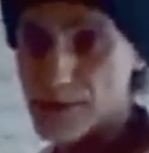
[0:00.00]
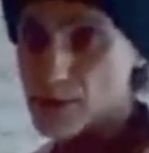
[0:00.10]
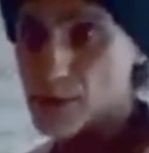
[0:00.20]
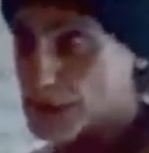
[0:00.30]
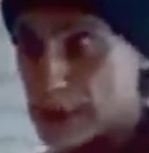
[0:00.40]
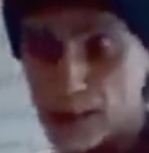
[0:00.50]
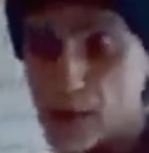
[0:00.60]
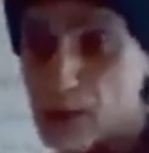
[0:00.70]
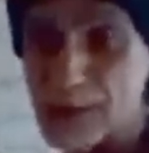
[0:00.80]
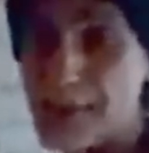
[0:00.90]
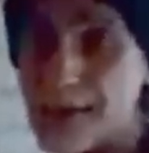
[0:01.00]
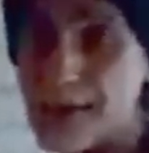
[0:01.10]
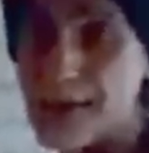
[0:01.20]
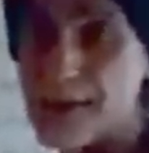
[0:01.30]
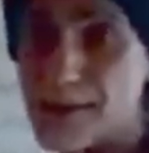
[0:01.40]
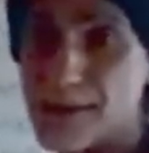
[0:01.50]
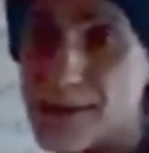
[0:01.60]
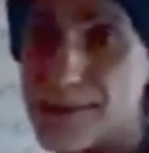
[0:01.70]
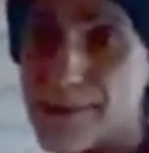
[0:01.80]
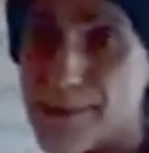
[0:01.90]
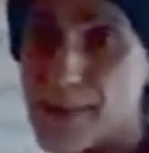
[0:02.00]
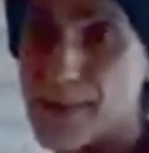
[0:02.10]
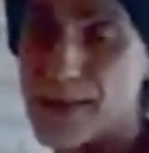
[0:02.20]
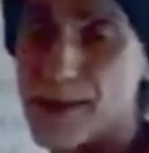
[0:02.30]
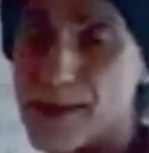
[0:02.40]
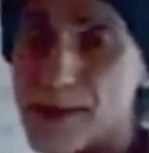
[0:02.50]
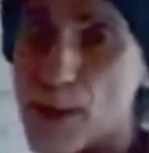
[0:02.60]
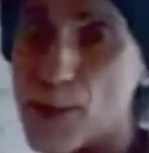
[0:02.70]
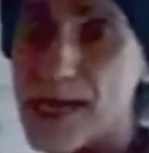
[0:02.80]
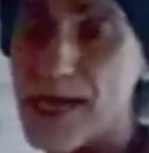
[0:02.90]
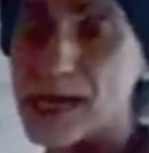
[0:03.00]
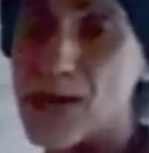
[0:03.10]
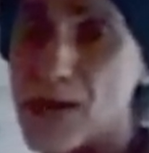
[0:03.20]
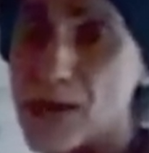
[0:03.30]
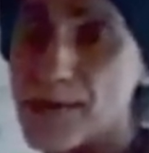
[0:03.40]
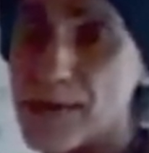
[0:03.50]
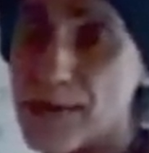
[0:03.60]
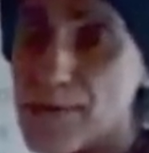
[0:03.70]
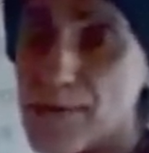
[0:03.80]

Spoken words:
that we are all in. So we are God,